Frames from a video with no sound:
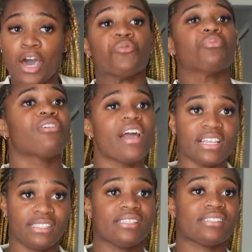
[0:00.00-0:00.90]
a
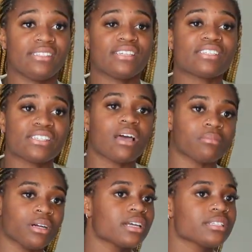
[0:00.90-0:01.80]
presence this
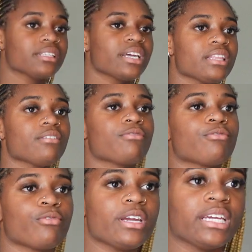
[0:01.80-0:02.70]
summer because look at the
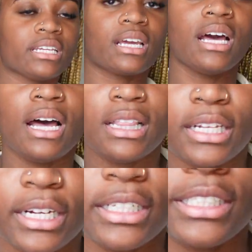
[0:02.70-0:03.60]
freaking color